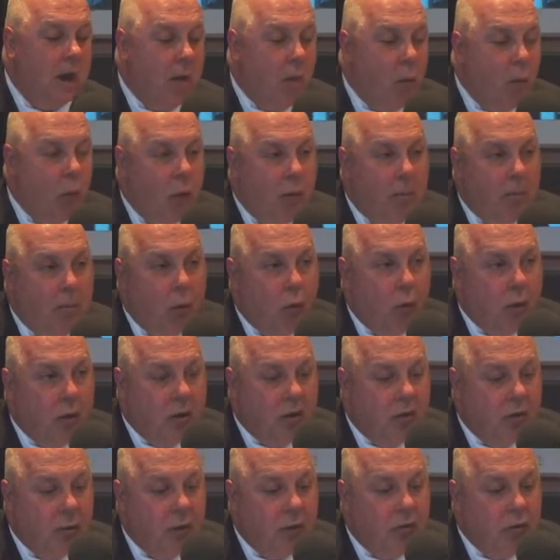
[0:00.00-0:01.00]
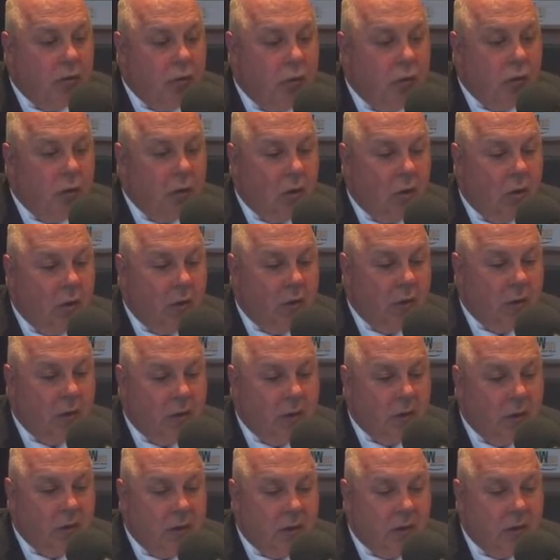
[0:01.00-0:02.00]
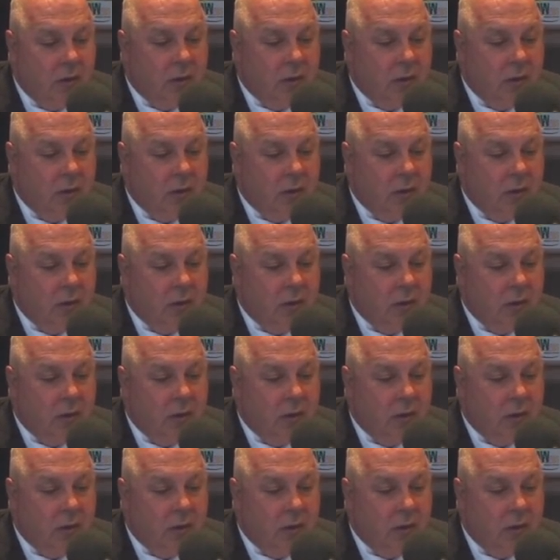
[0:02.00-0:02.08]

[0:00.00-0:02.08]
at what point do we draw the line on this.